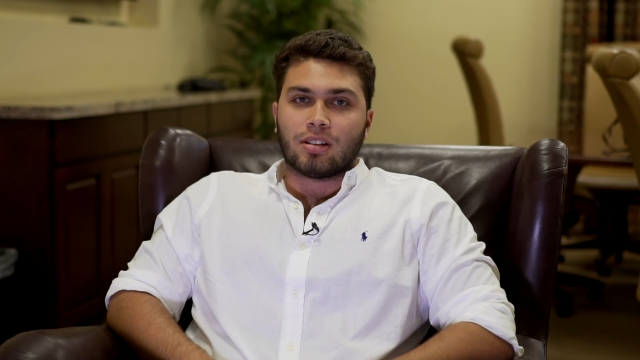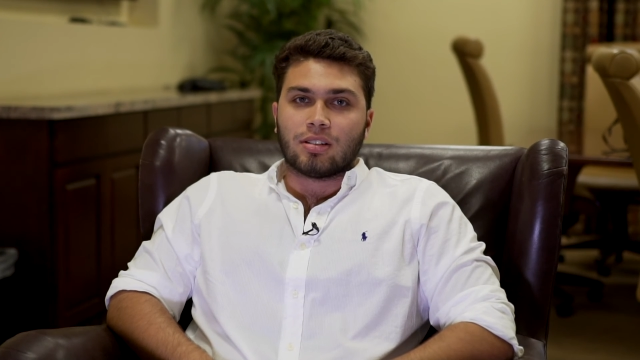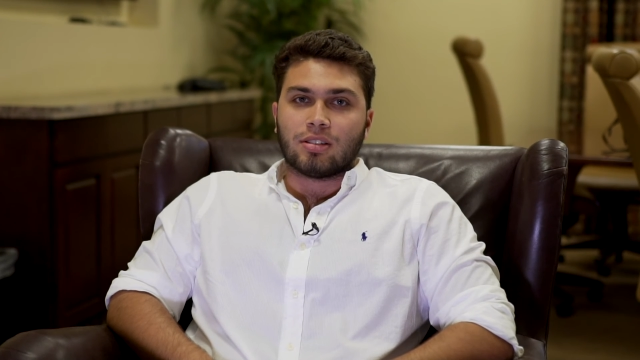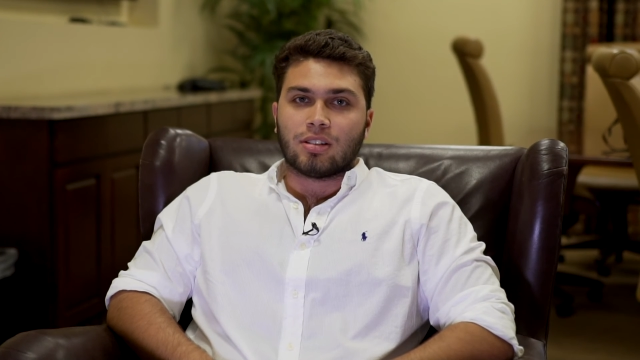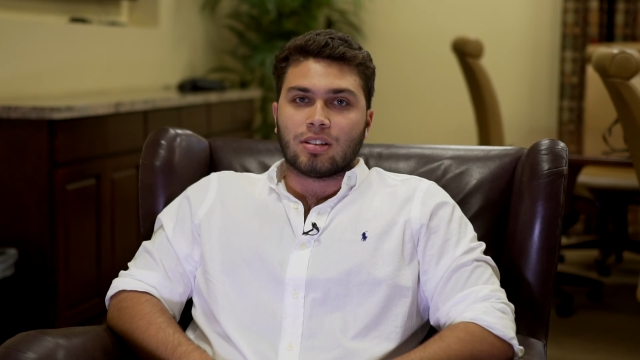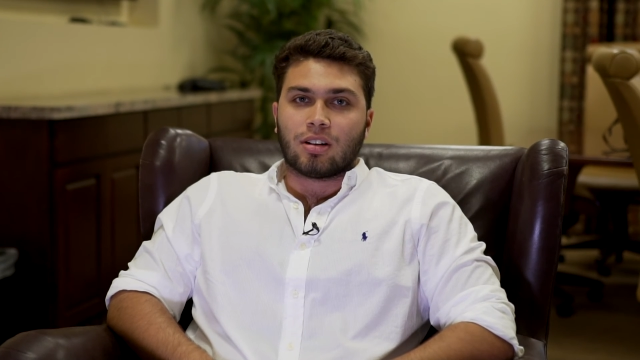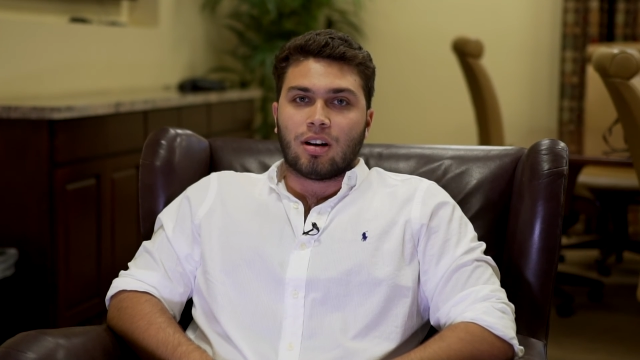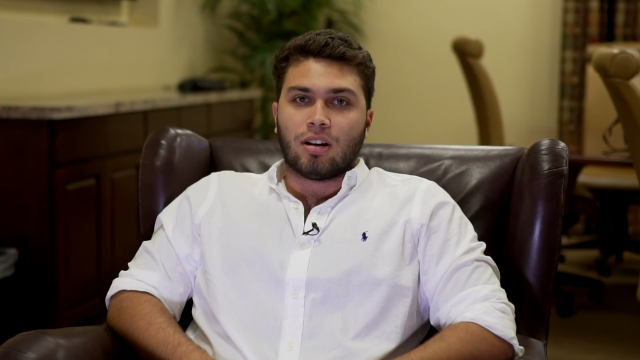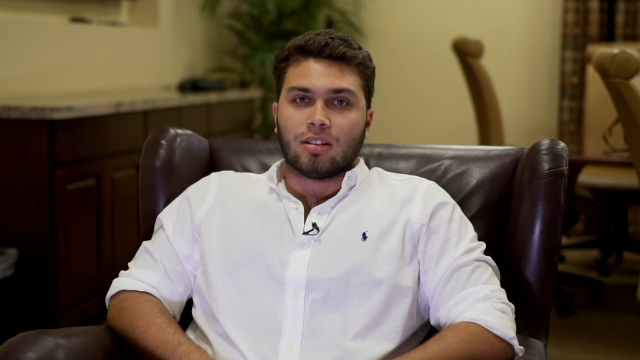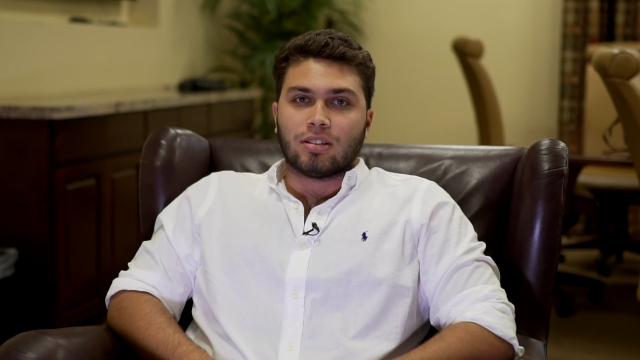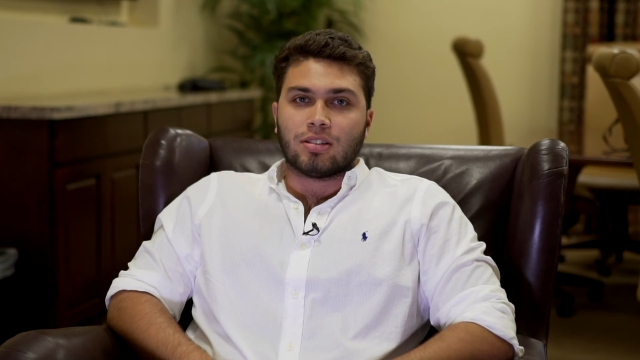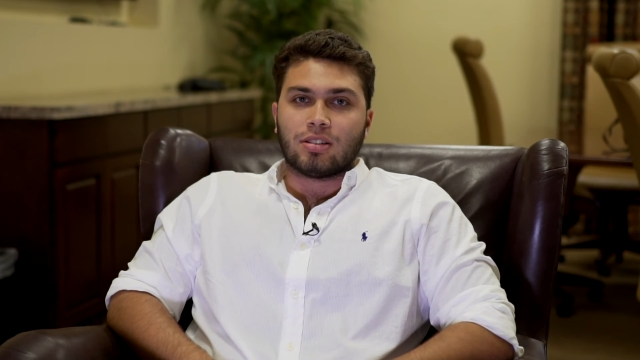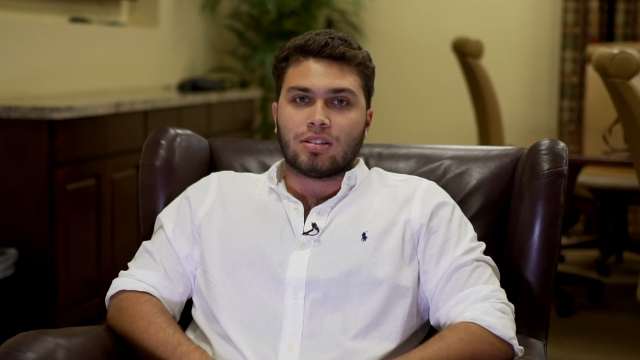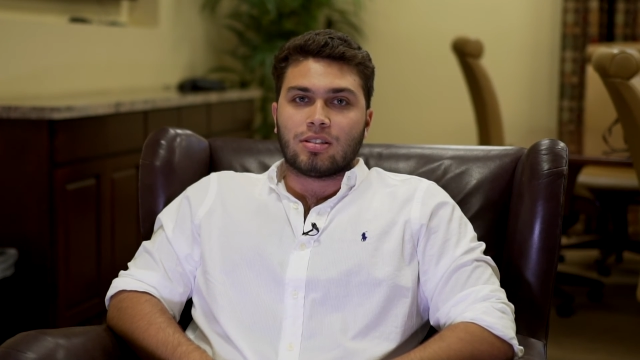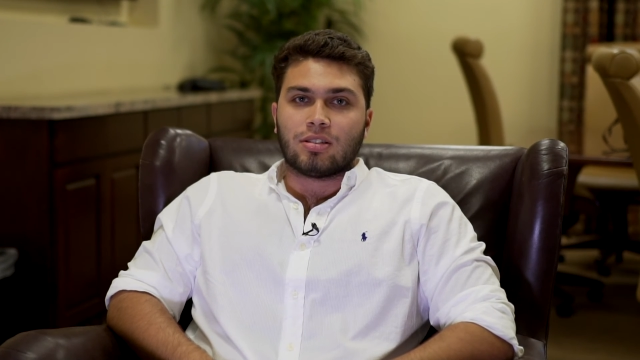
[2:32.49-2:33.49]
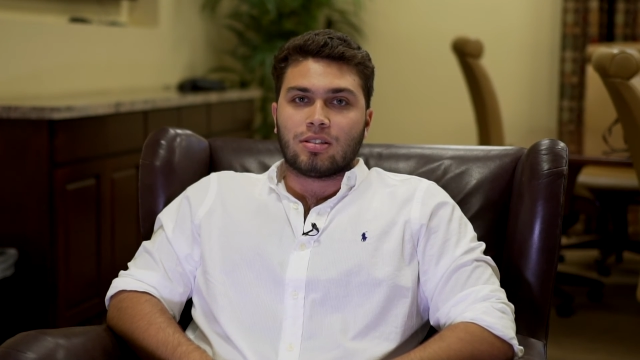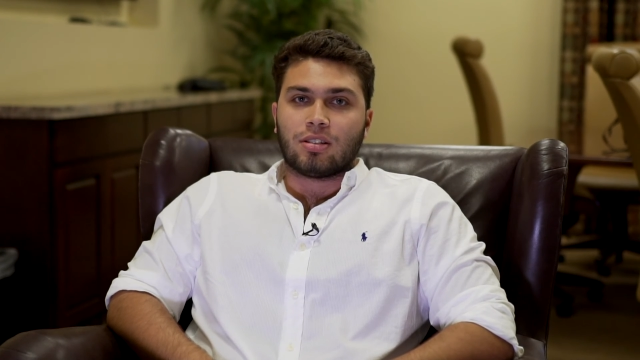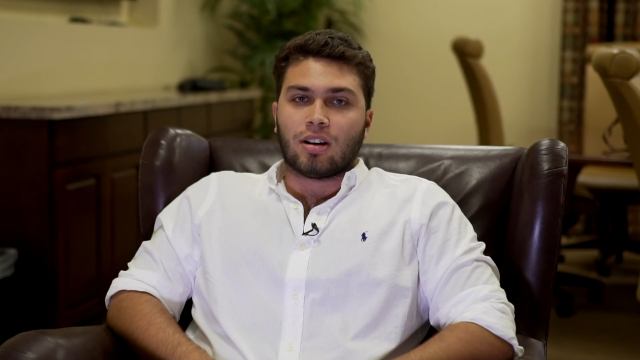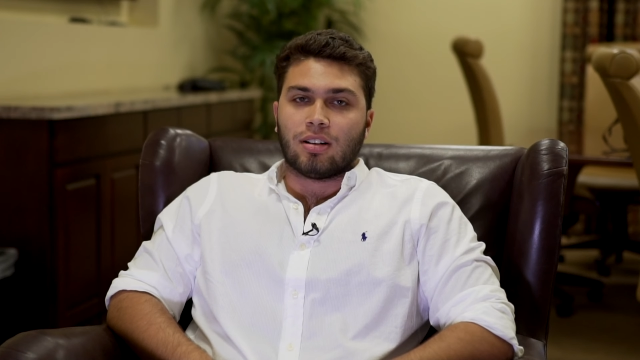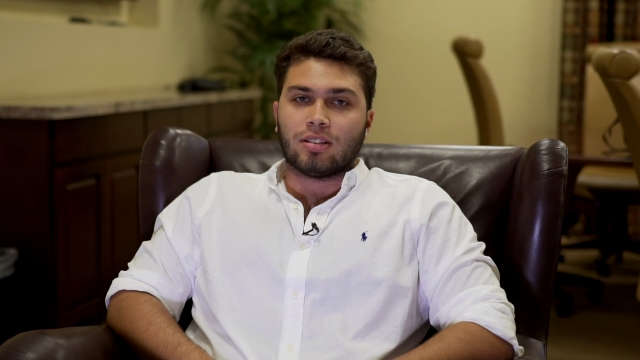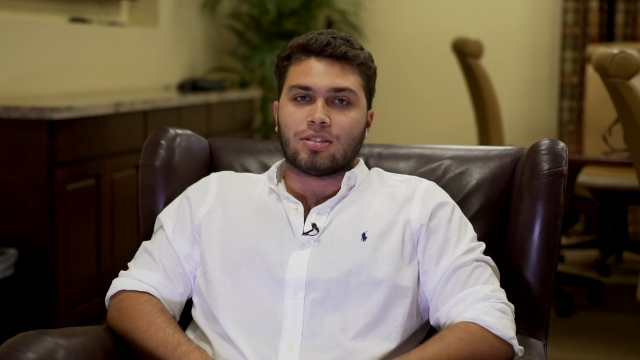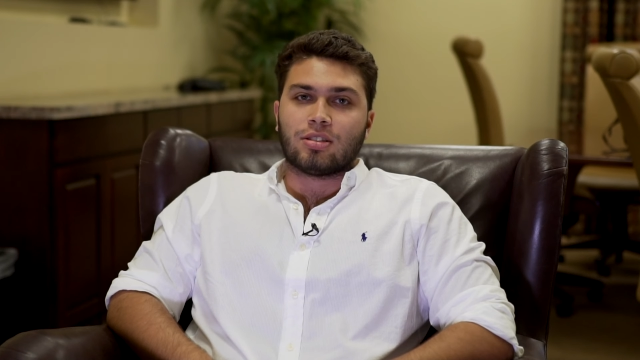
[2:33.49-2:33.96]
on your college
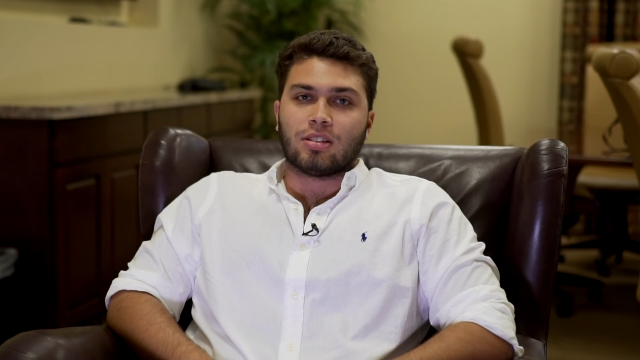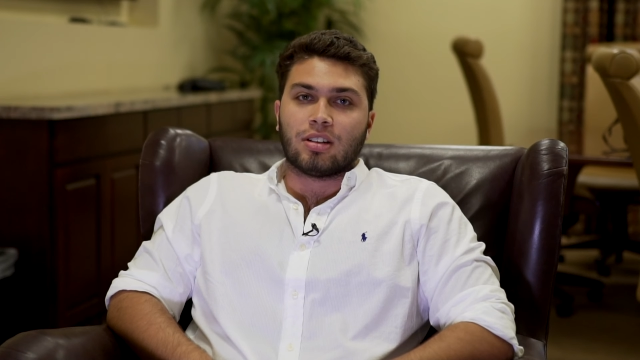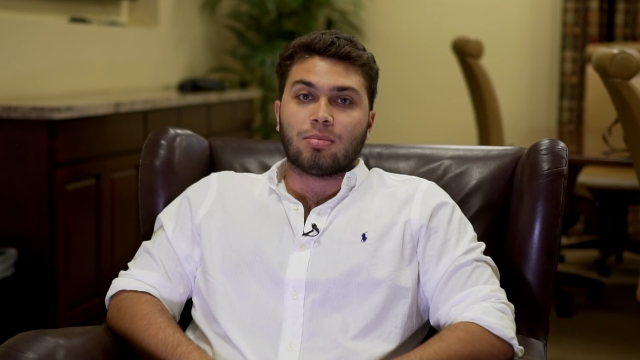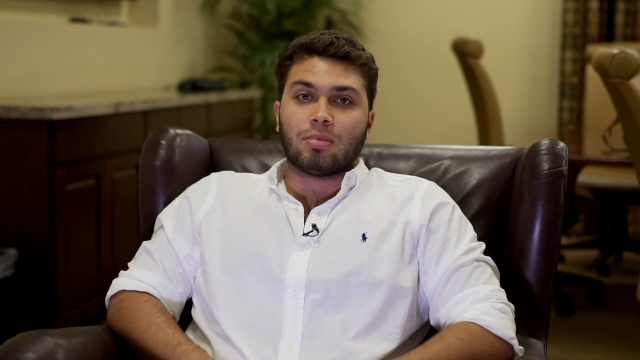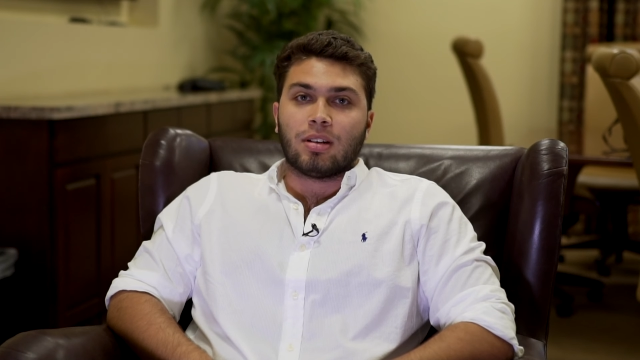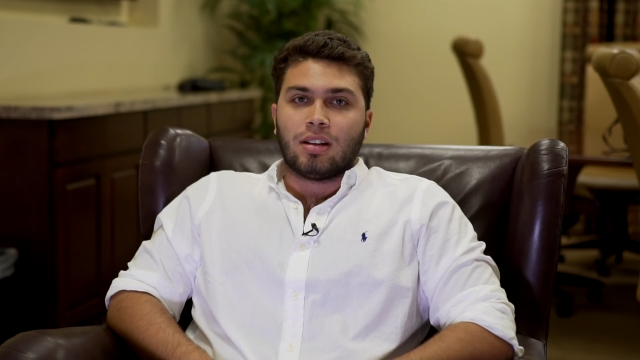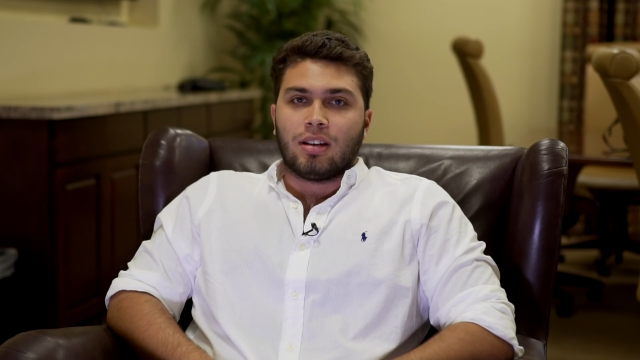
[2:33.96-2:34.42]
trip.